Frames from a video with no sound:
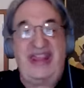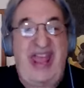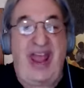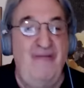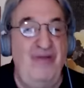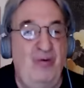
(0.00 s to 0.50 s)

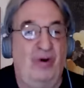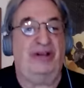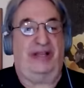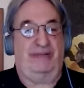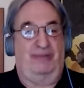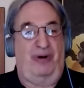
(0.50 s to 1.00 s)
every one of
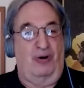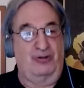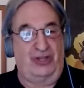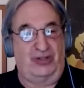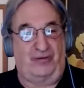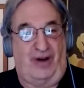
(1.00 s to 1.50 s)
them
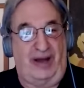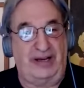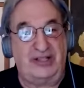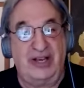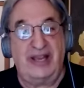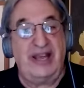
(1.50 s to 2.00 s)
opposes
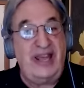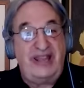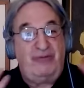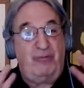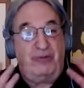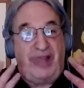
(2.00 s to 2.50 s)
phonics,
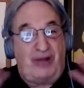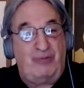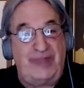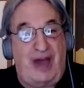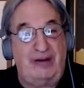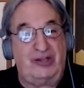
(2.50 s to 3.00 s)
like
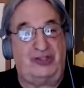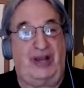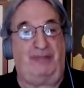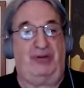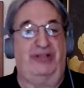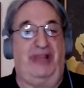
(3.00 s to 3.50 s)
without
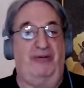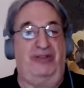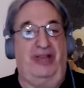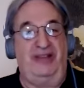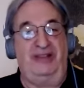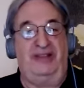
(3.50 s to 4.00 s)
exception.
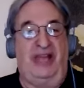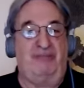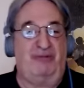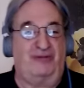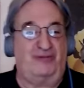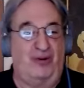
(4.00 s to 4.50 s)
They
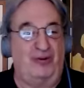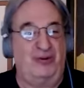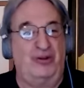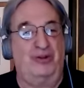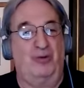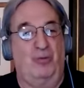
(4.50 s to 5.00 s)
prefer
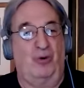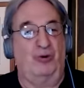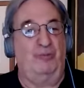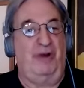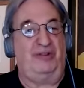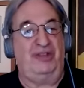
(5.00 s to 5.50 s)
the
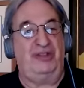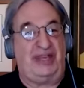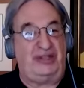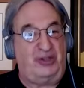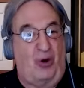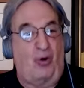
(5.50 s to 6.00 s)
word method. They
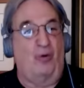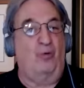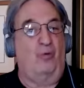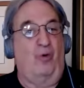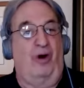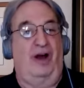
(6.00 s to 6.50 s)
don't
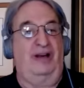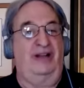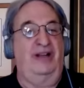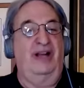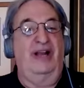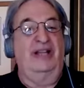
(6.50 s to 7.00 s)
want
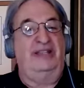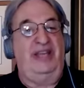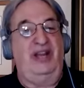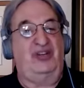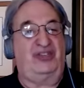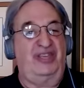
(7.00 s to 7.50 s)
to
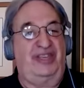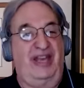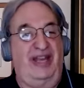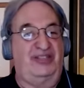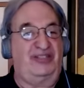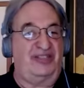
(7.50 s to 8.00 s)
teach the
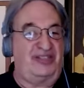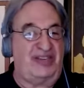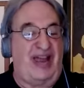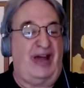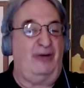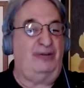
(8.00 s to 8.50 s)
kids to
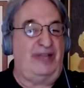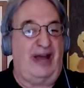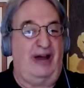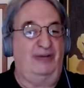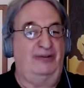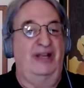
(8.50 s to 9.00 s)
sound
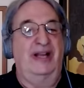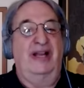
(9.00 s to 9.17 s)
out